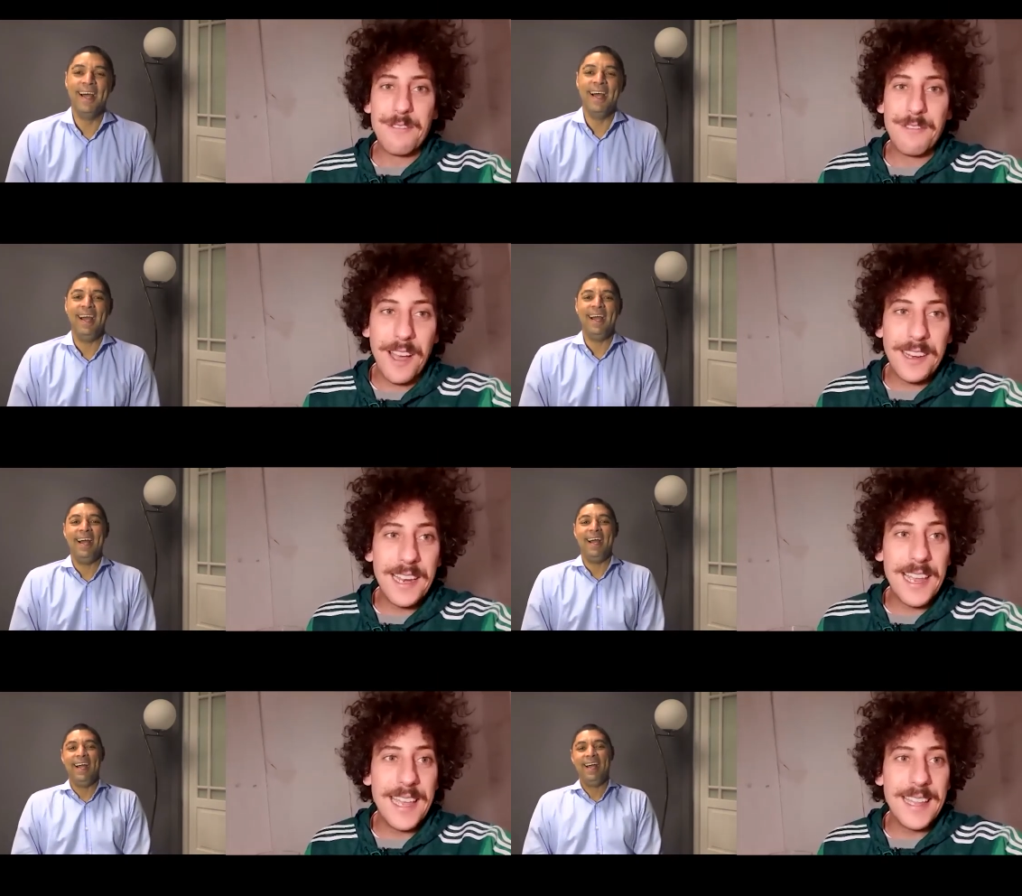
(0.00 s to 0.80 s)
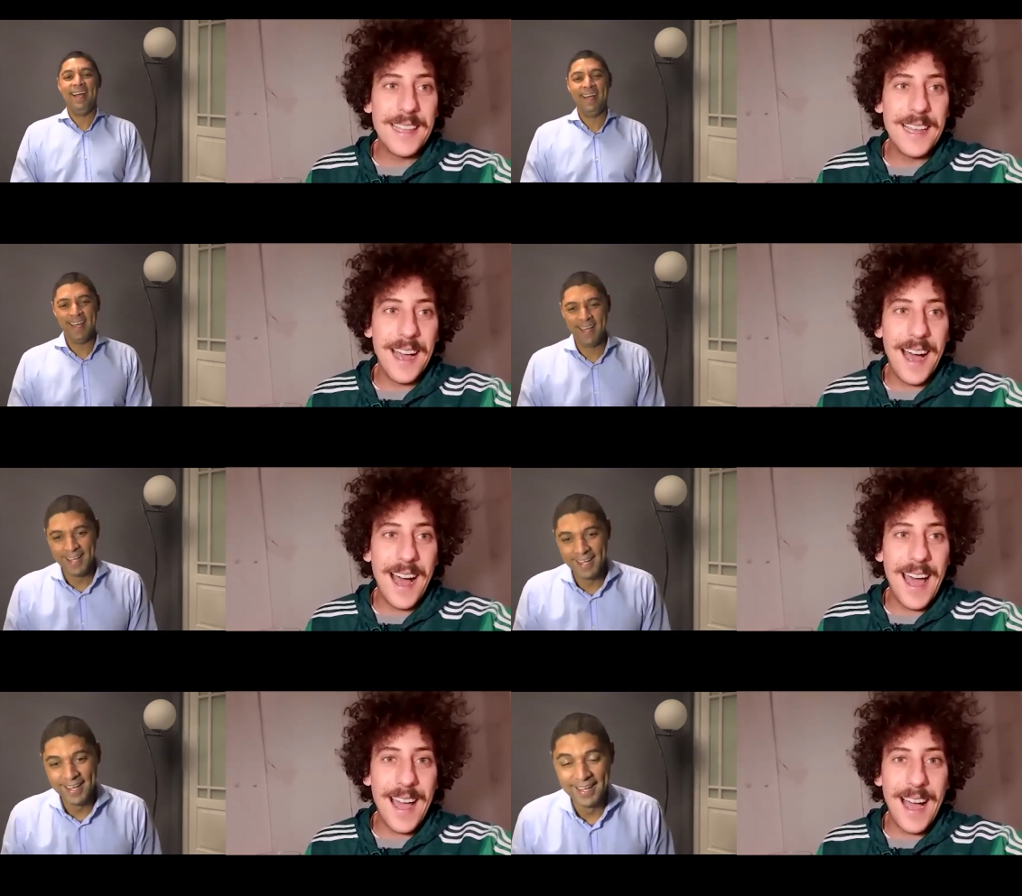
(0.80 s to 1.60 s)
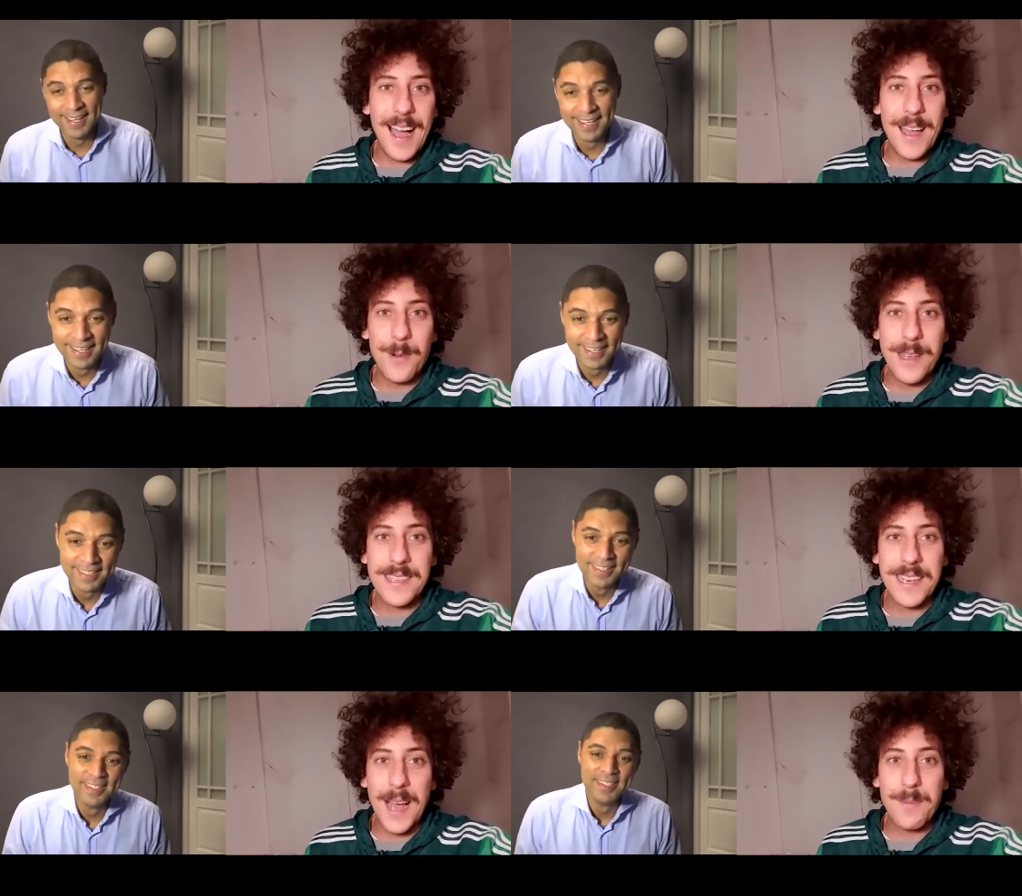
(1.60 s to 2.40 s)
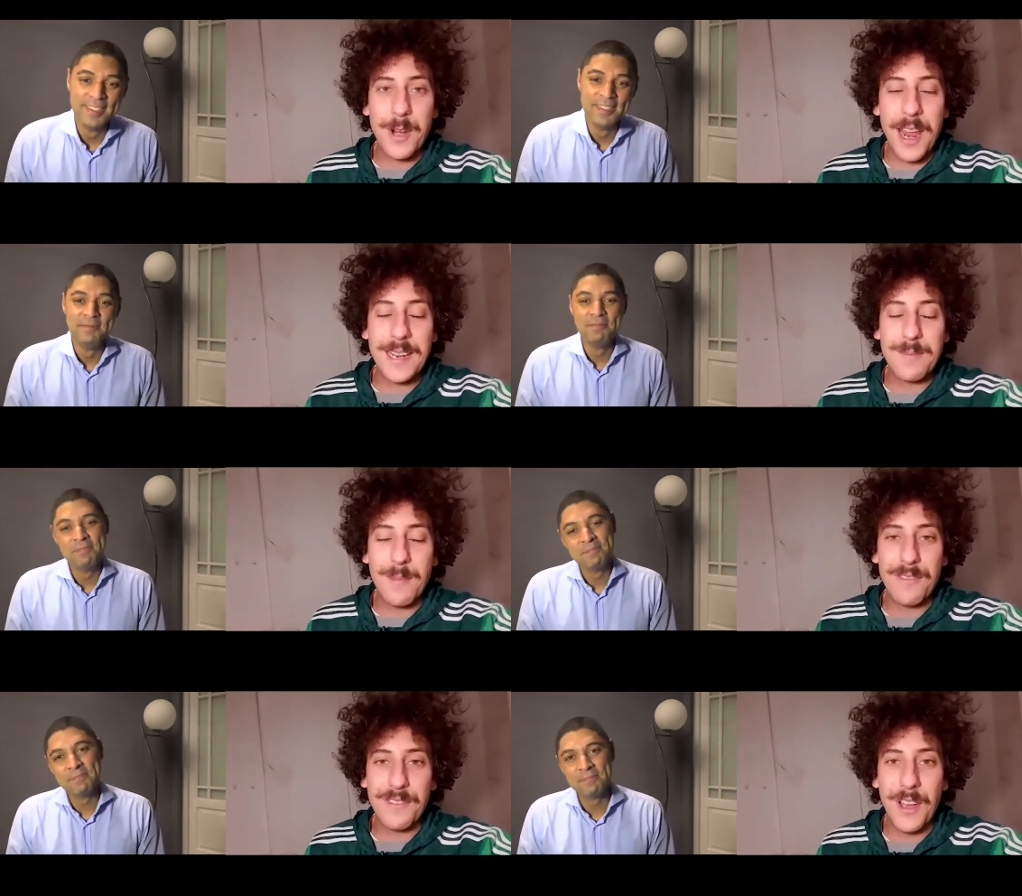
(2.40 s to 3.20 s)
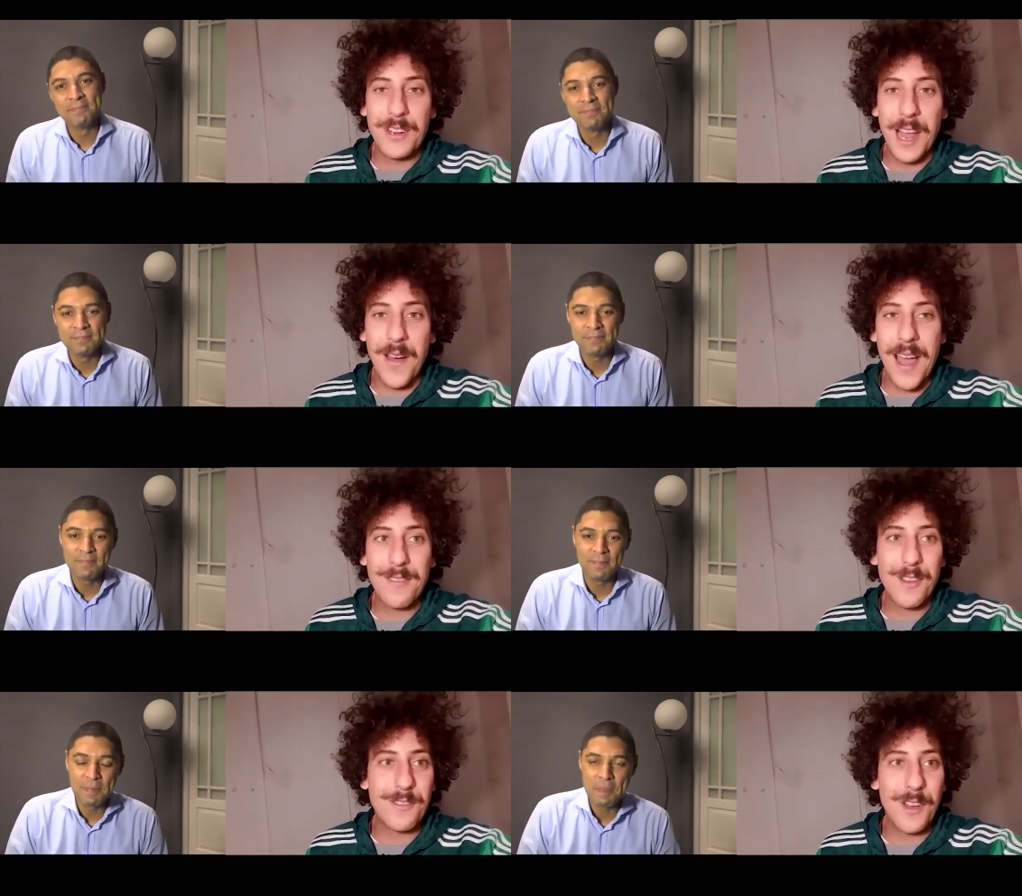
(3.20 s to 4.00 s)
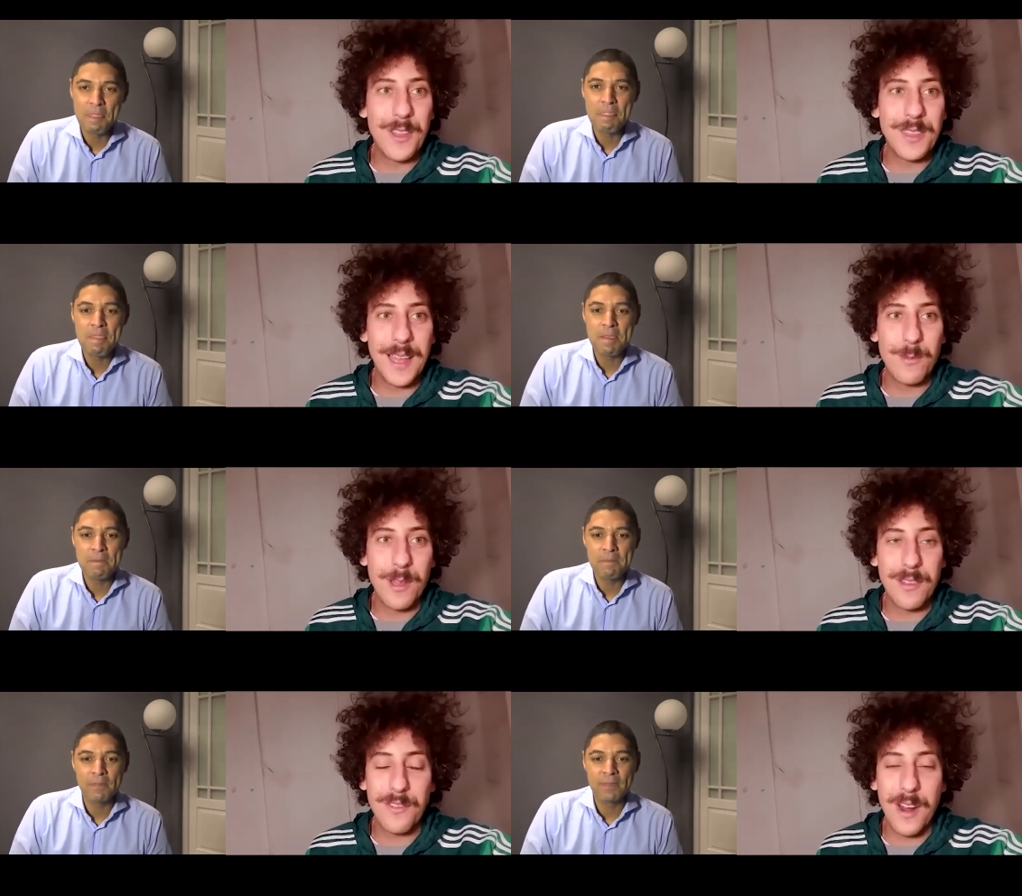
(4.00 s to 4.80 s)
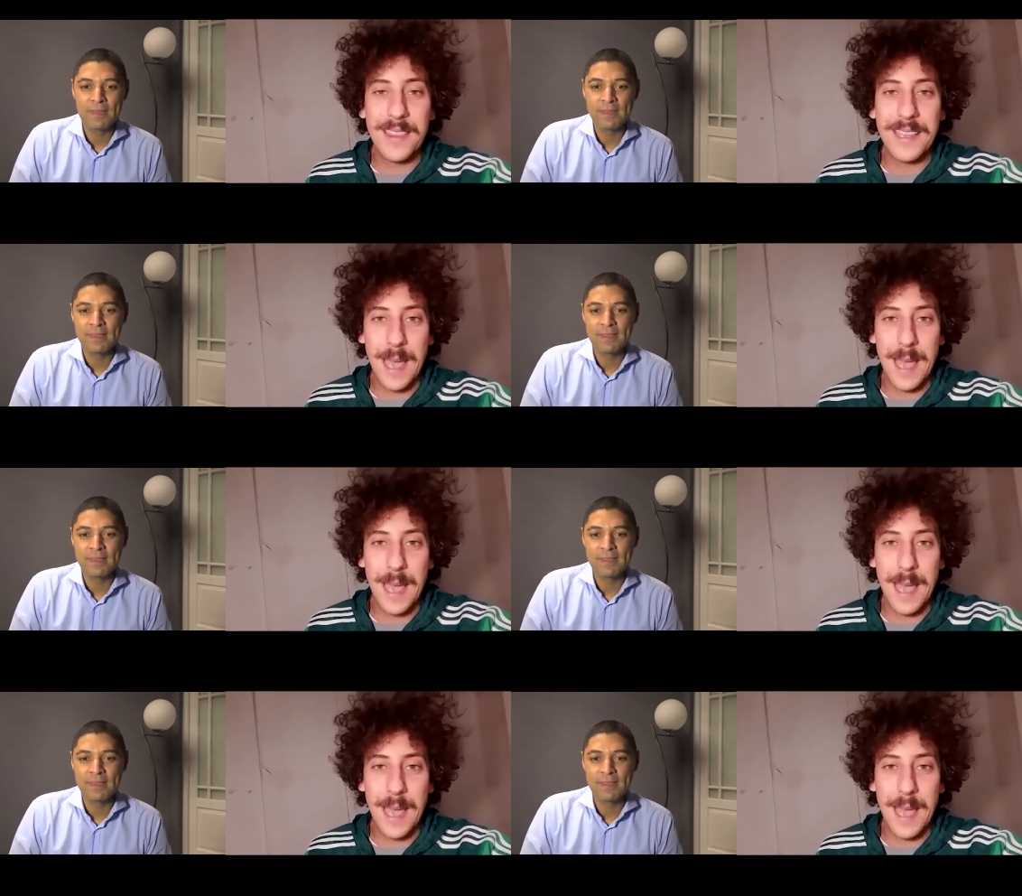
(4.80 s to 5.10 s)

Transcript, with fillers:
Speaker 1: Finally, I went and upgraded my phone. Now I have a phone that with a front